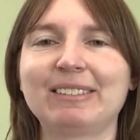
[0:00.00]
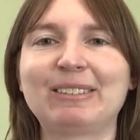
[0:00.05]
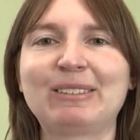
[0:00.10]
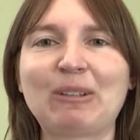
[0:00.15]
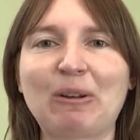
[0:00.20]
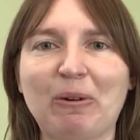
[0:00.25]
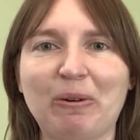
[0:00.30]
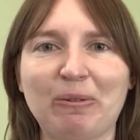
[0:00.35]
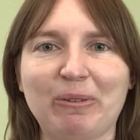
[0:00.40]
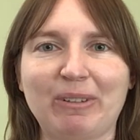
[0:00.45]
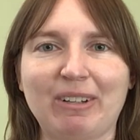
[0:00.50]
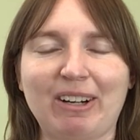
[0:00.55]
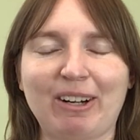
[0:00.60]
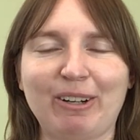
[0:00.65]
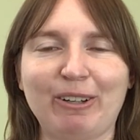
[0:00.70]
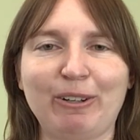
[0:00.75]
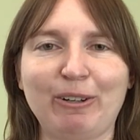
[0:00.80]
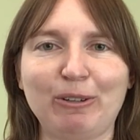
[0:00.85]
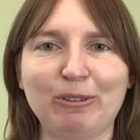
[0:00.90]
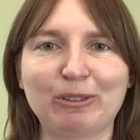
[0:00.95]
So our
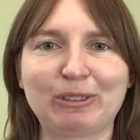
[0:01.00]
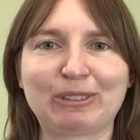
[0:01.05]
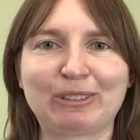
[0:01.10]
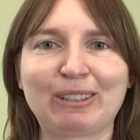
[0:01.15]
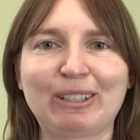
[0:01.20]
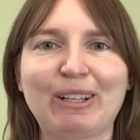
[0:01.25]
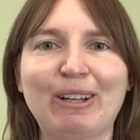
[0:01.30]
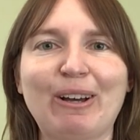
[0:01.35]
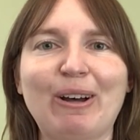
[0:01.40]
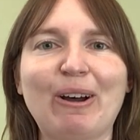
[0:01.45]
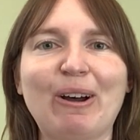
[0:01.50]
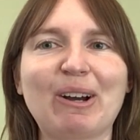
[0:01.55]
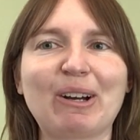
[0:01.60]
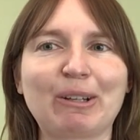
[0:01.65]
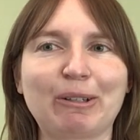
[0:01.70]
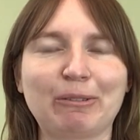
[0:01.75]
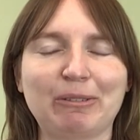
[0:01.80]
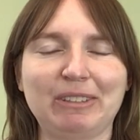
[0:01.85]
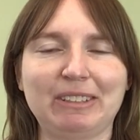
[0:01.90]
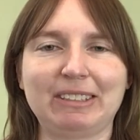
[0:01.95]
ghosts are
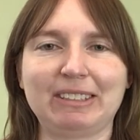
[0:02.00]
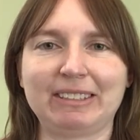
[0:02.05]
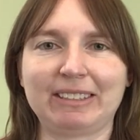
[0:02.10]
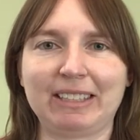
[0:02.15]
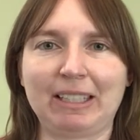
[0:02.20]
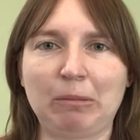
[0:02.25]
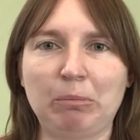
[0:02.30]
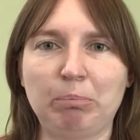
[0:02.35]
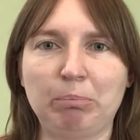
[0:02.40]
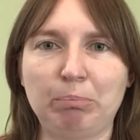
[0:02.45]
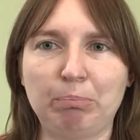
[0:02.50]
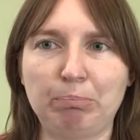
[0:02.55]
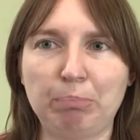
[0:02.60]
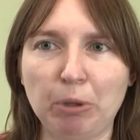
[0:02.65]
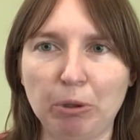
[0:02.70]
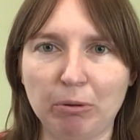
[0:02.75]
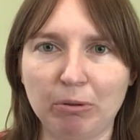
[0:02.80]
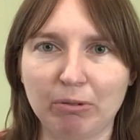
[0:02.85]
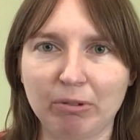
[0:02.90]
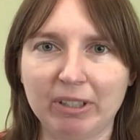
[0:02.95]
going to say
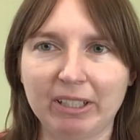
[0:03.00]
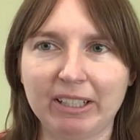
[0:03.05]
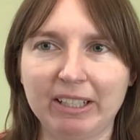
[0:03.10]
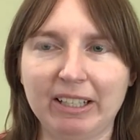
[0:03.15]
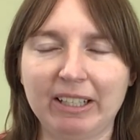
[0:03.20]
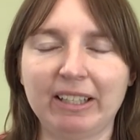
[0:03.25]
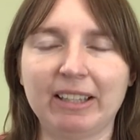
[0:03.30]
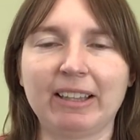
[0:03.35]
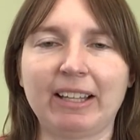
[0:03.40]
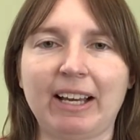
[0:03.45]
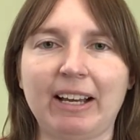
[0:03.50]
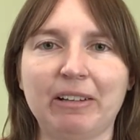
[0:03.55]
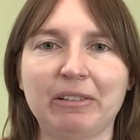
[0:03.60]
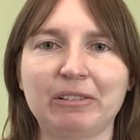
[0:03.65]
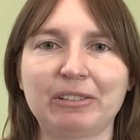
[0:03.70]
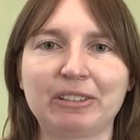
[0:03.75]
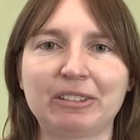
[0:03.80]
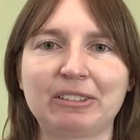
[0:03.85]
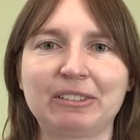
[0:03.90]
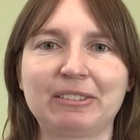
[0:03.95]
boo in the
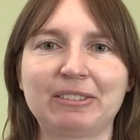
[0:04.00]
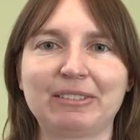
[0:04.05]
house.